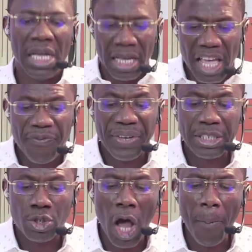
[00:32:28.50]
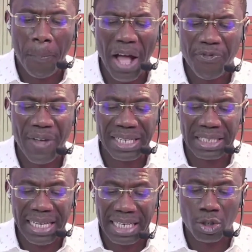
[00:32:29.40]
If it's not perfect,
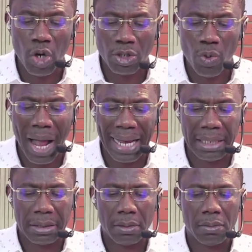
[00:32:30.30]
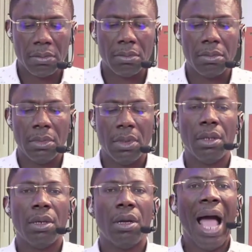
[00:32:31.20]
it is not right.
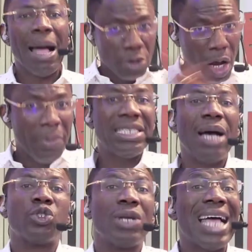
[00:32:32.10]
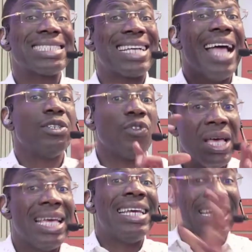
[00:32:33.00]
I'm coming down to that kind of,
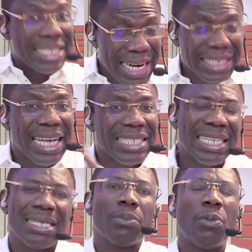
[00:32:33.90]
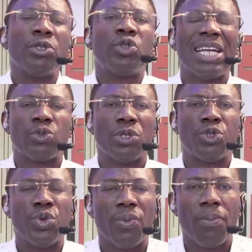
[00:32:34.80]
in a greater sense, I'm coming to that one
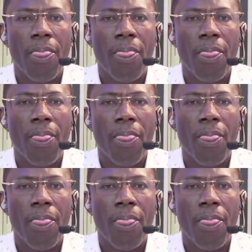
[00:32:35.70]
too.